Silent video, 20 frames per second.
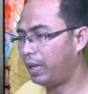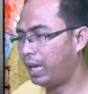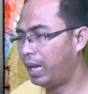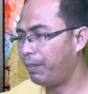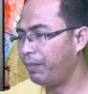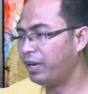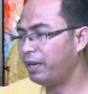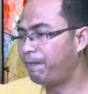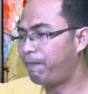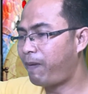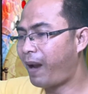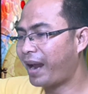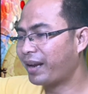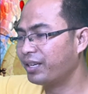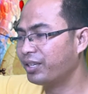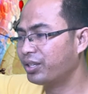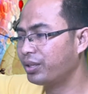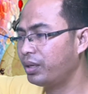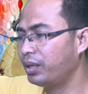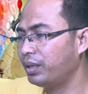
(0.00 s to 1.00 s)
M&E
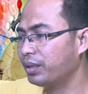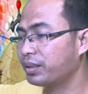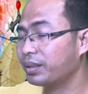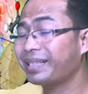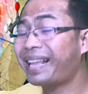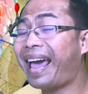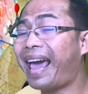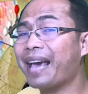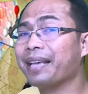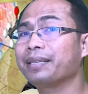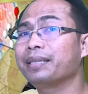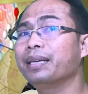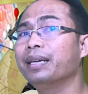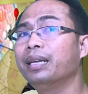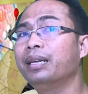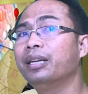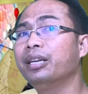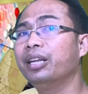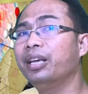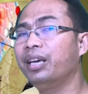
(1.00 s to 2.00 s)
practitioners task
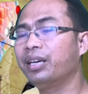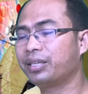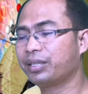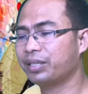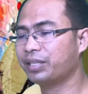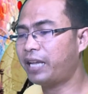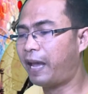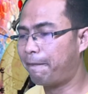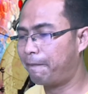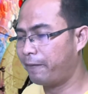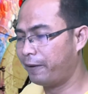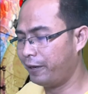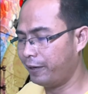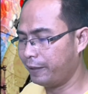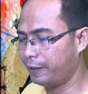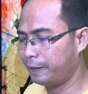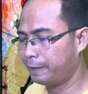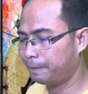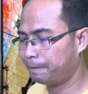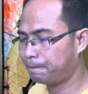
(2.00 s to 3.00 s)
in each step
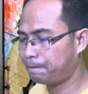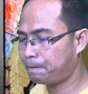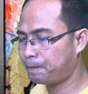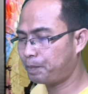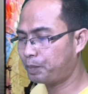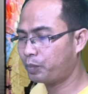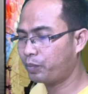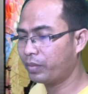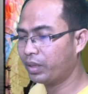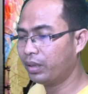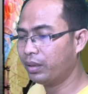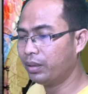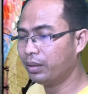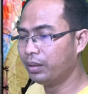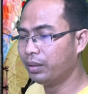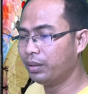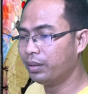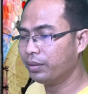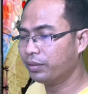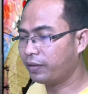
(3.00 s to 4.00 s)
here.
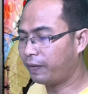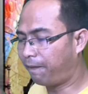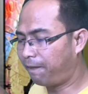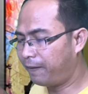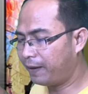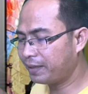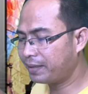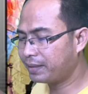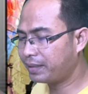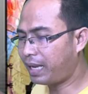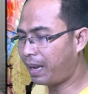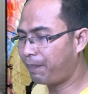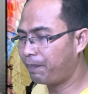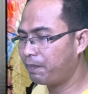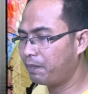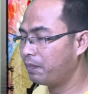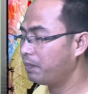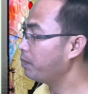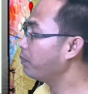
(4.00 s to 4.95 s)
So first step